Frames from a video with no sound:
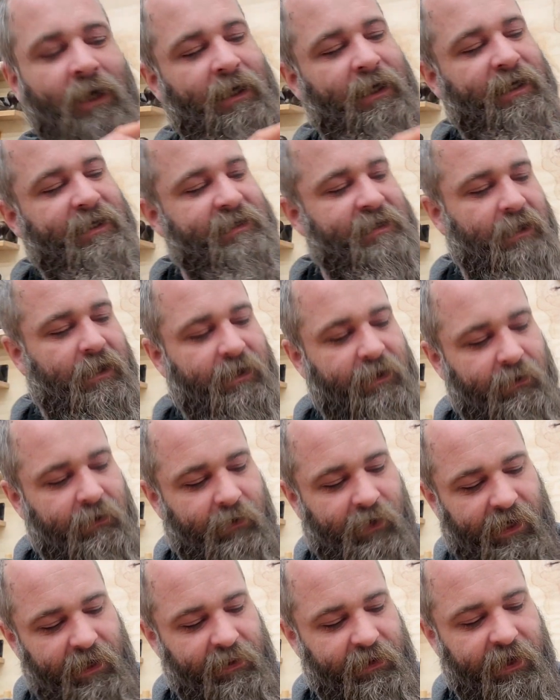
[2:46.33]

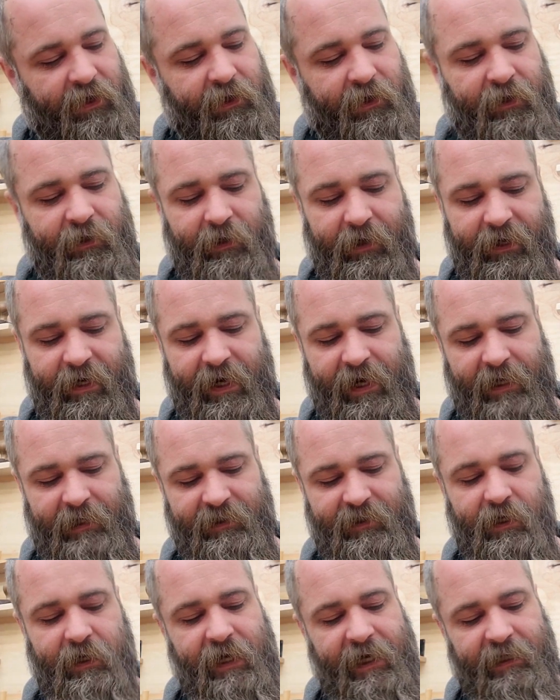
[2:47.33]
I think it adds
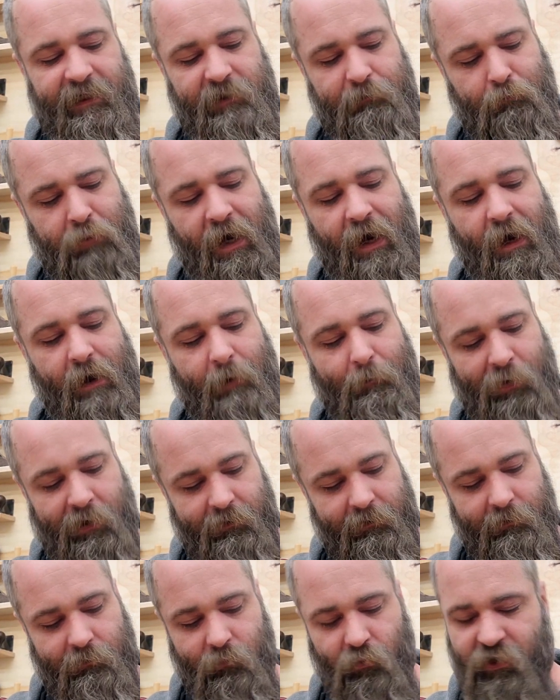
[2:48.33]
a nice pop
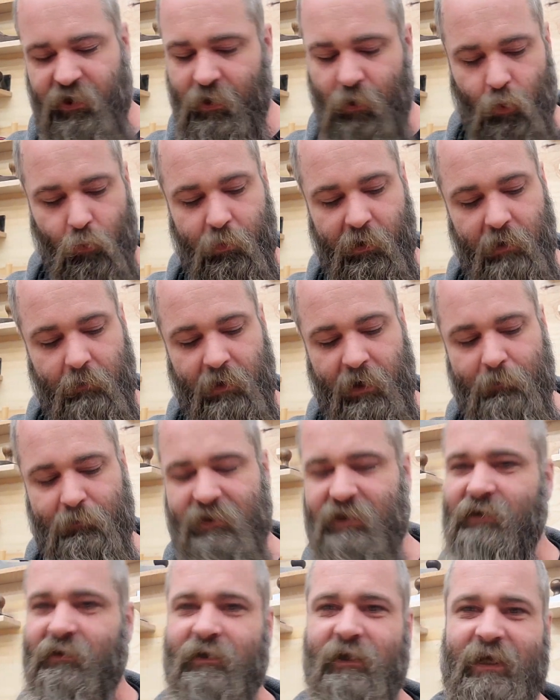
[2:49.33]
when you open them up,
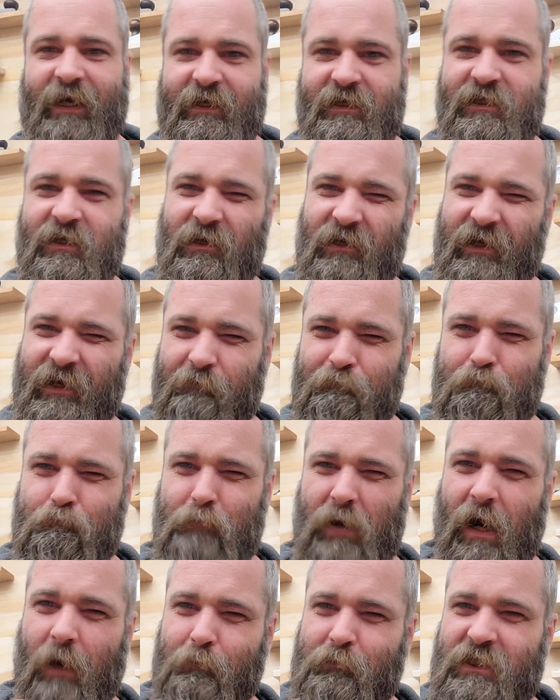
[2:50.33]
to a nice little
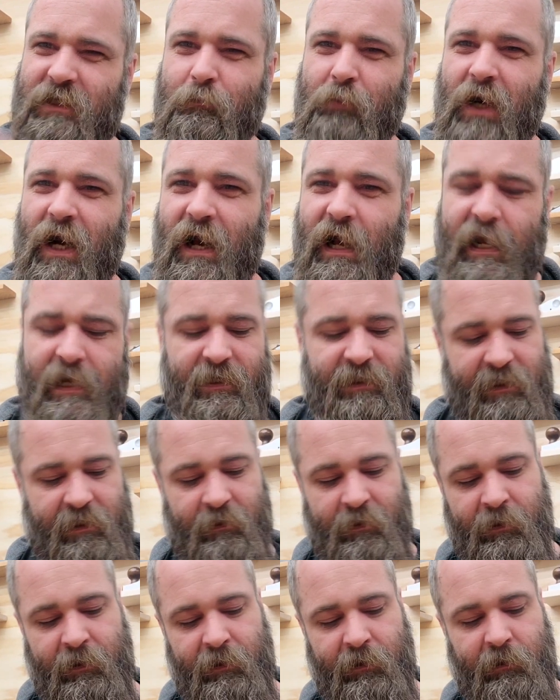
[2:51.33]
pop surprise
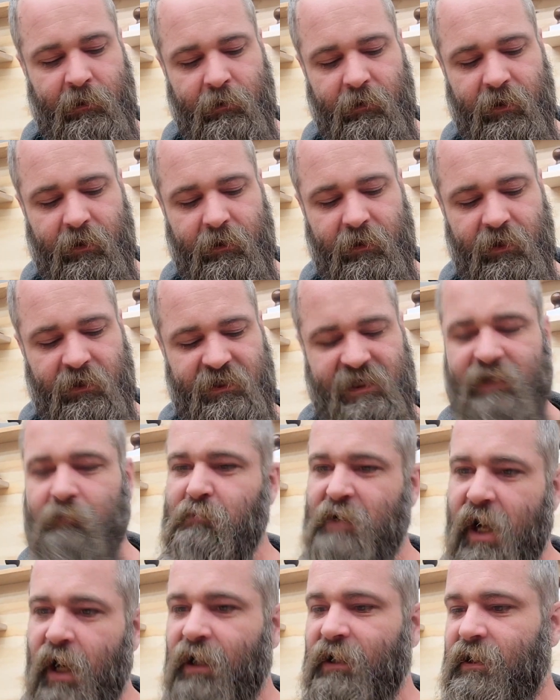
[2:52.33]
that there's some
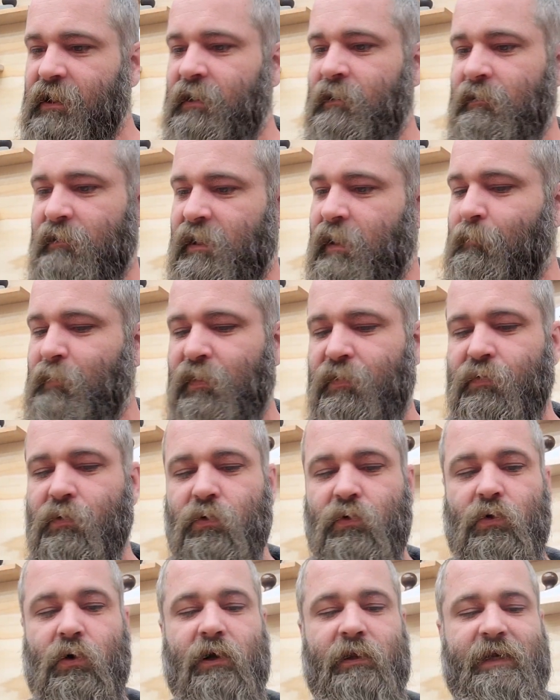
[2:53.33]
color coming
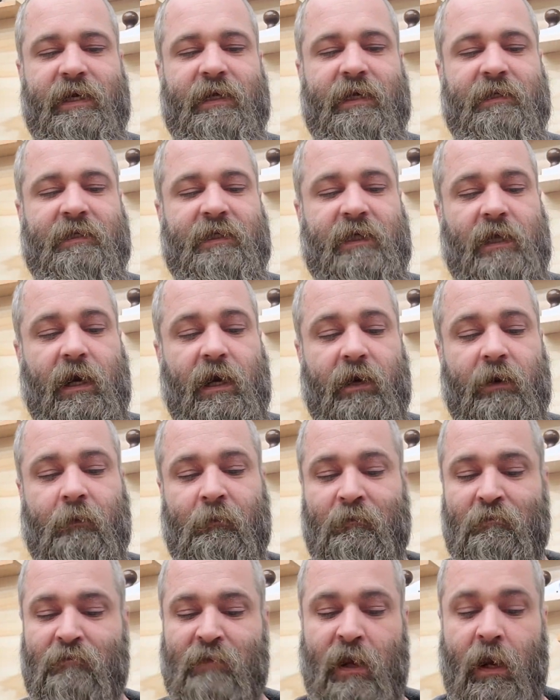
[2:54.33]
through on the inside.
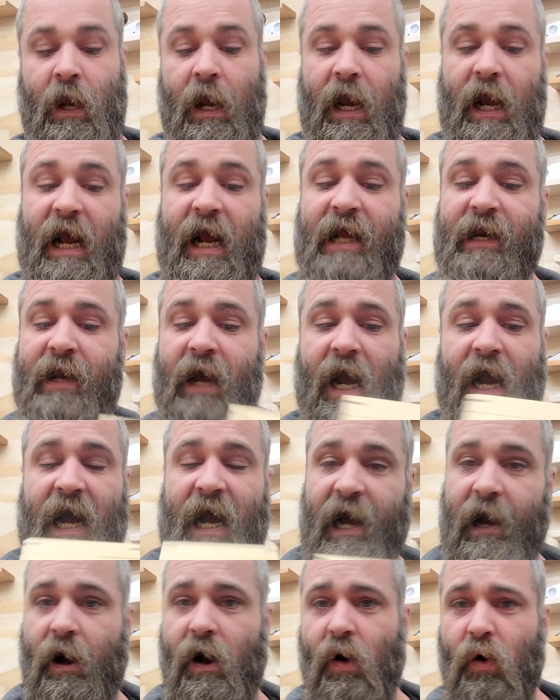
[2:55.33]
And
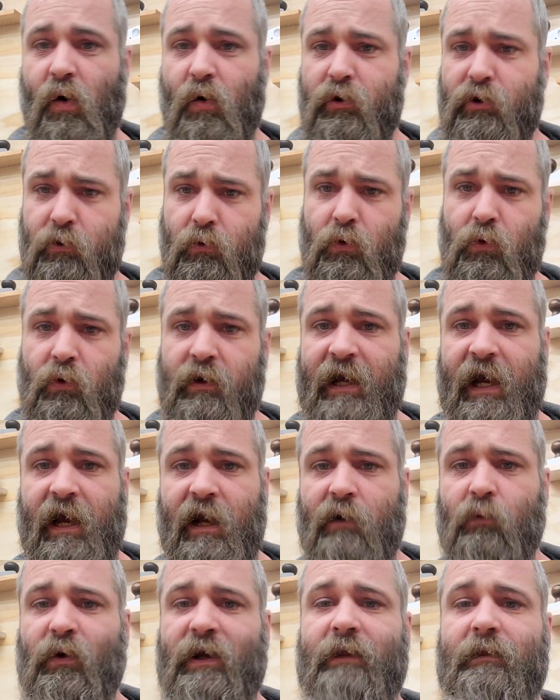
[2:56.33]
how you
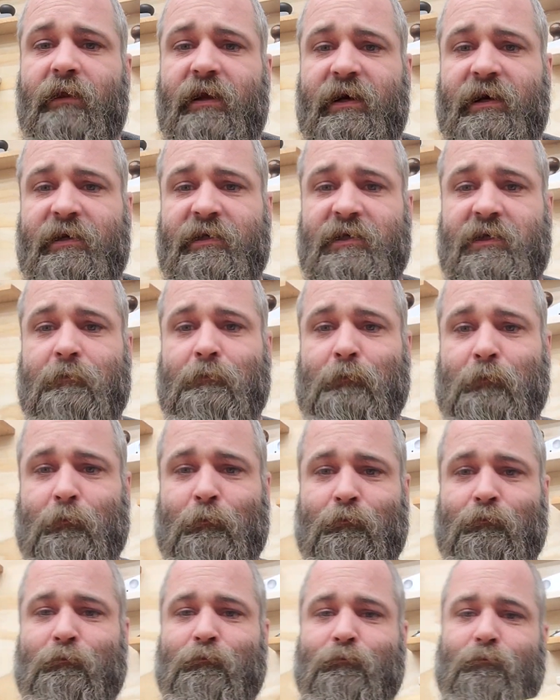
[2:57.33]
can win these.
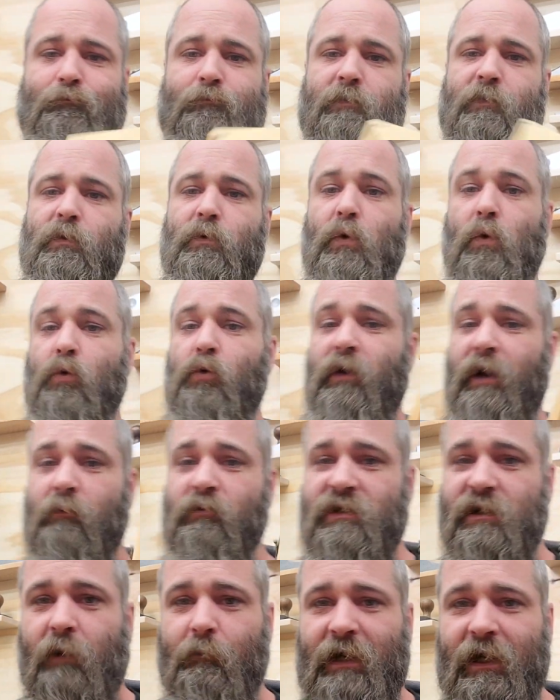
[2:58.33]
Ooh, that
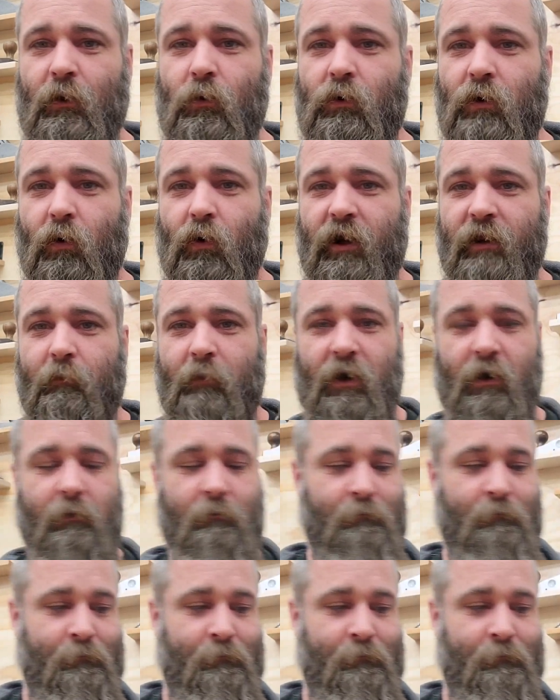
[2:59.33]
one's got my logo on the bottom.